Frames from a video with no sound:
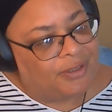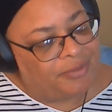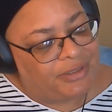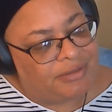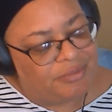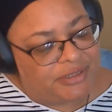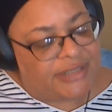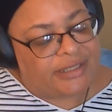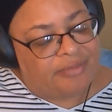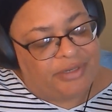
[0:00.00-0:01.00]
let me
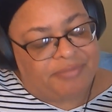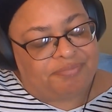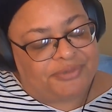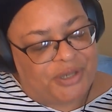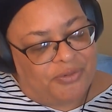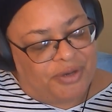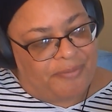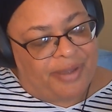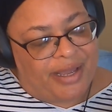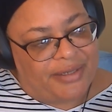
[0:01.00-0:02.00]
take, let me tone
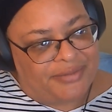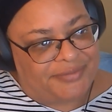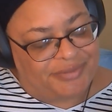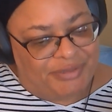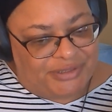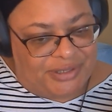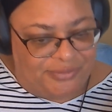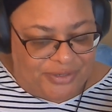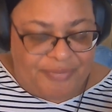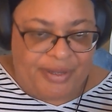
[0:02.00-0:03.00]
it back. Let me
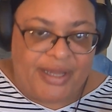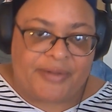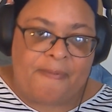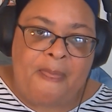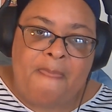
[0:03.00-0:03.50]
tone it back.